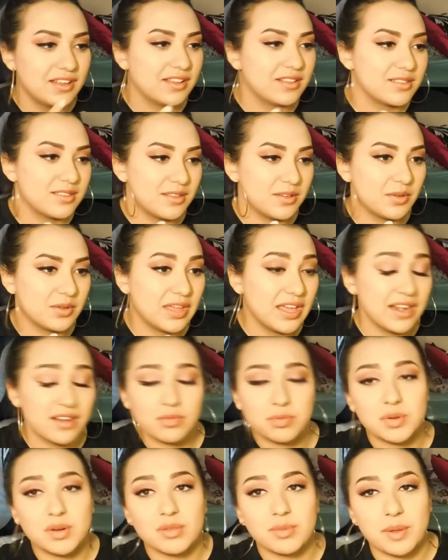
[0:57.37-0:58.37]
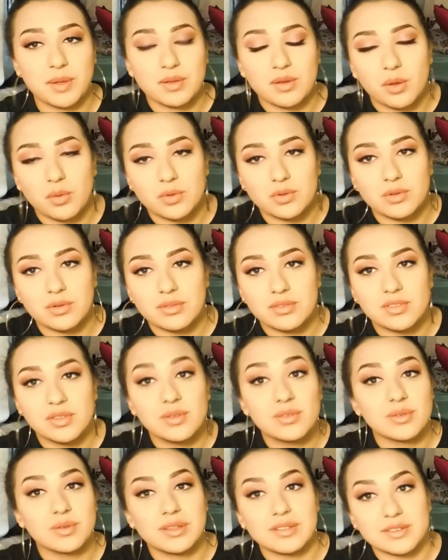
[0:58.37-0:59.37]
So yeah, this produced by Code Kunst
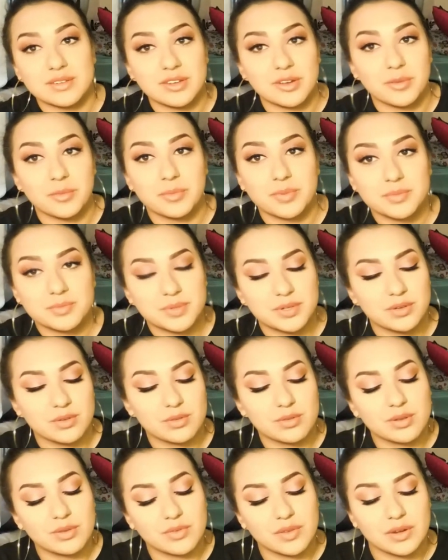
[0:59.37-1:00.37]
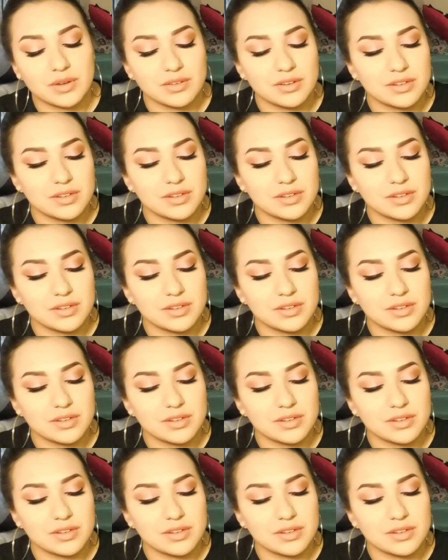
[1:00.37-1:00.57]
too, so he's a dope producer if you don't